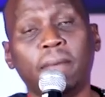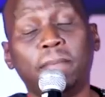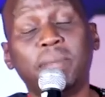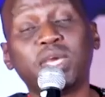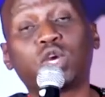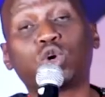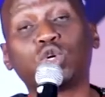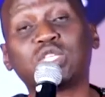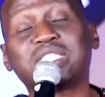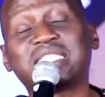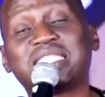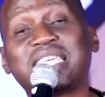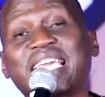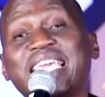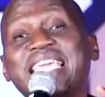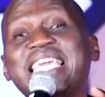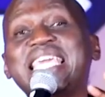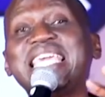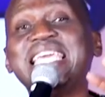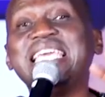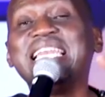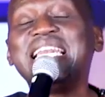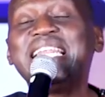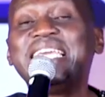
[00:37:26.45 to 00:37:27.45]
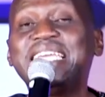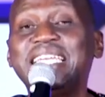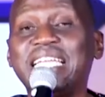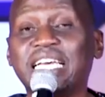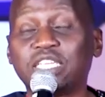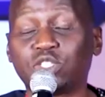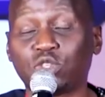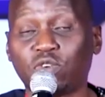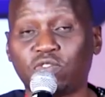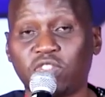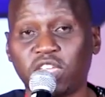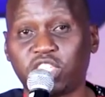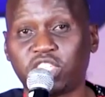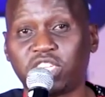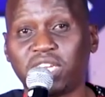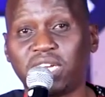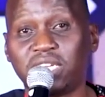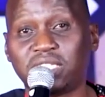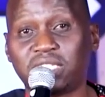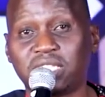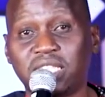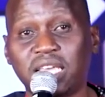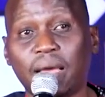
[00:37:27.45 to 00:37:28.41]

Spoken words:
because the key leaders of the church,